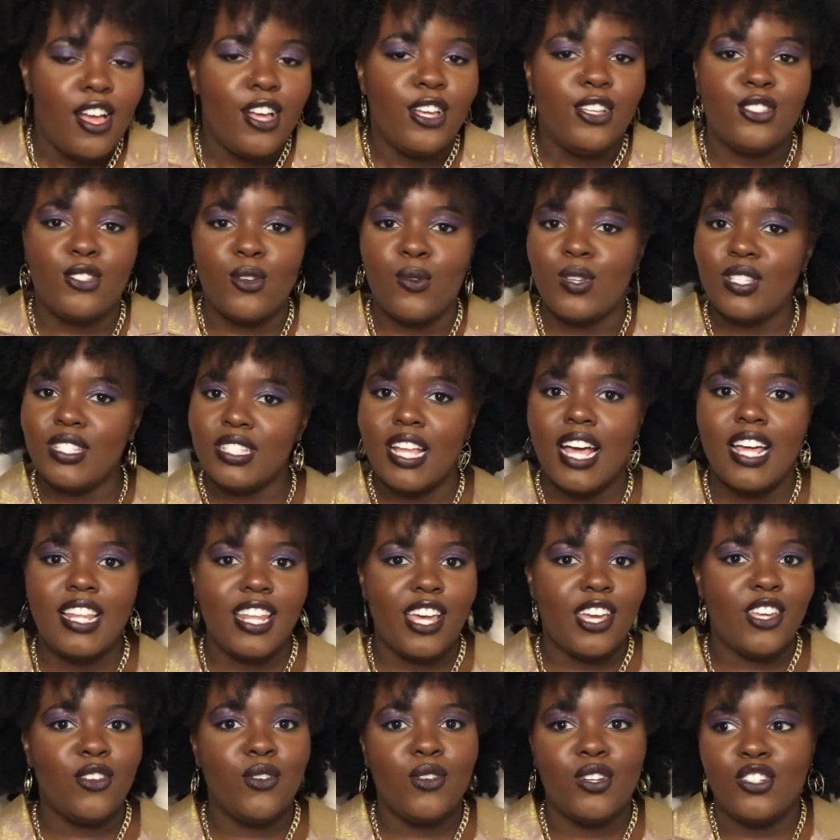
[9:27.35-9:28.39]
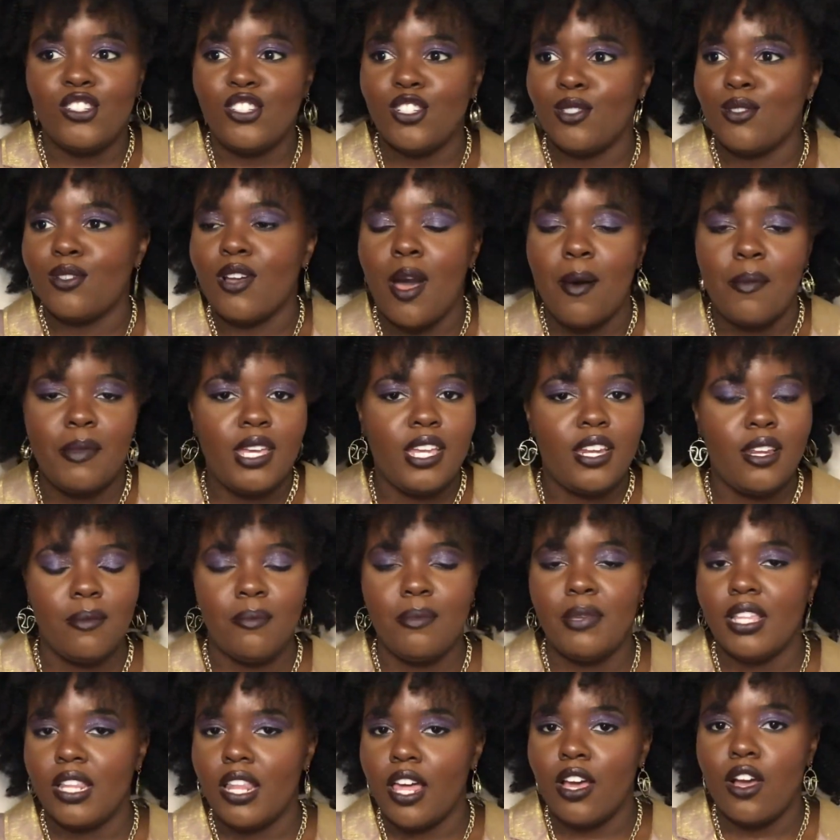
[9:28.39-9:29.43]
So it's not like you can just come in and
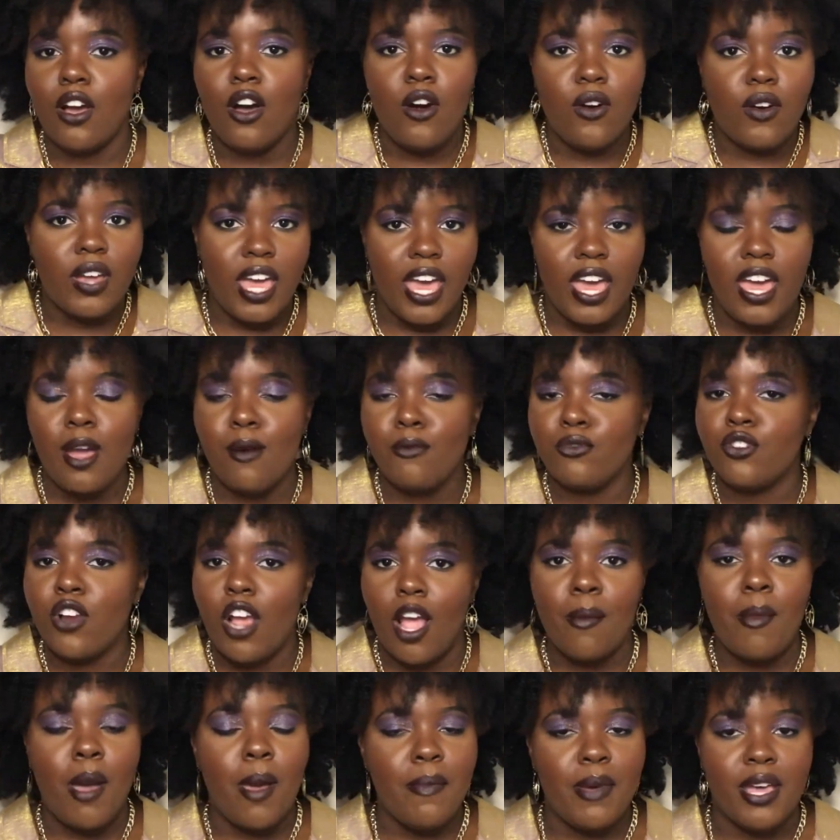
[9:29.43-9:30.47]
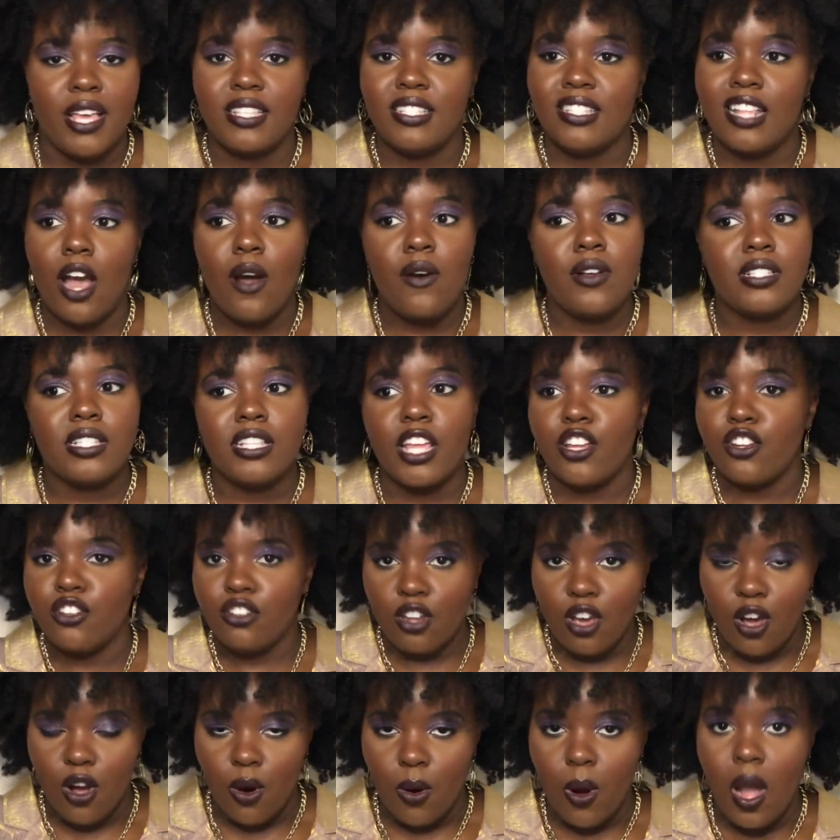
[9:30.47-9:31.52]
be like, okay, I'm trying my best. Now it's like,
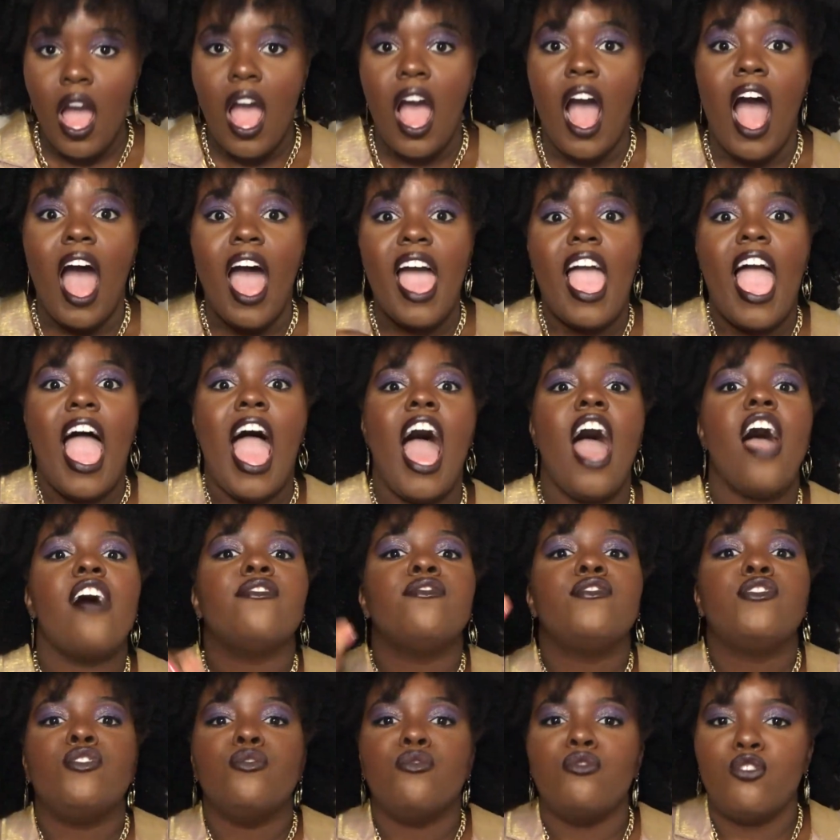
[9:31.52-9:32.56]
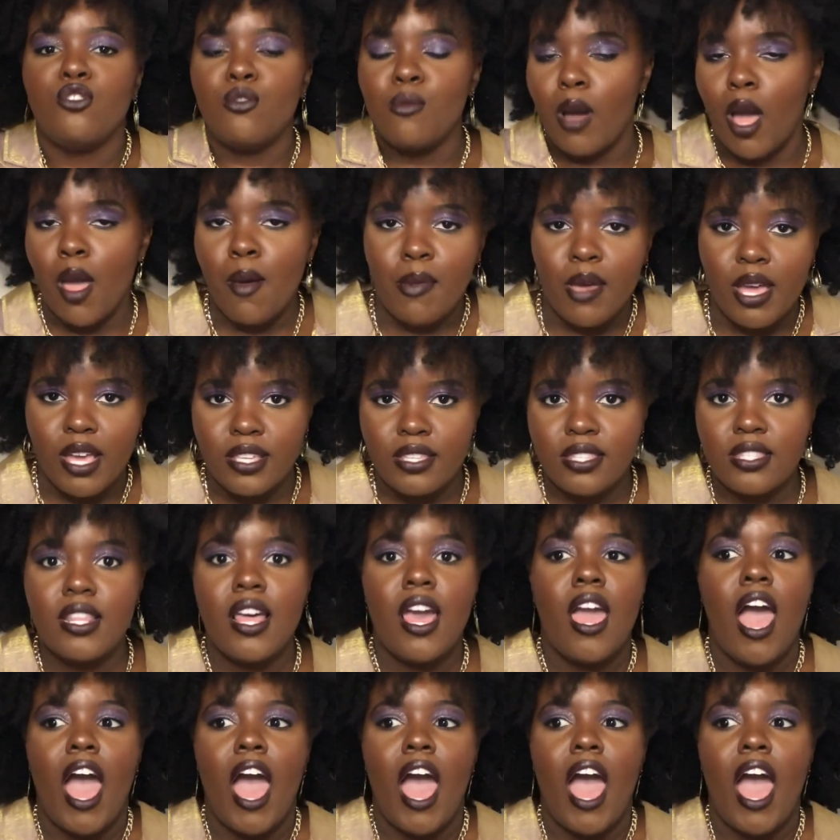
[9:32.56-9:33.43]
no, I have to do my best.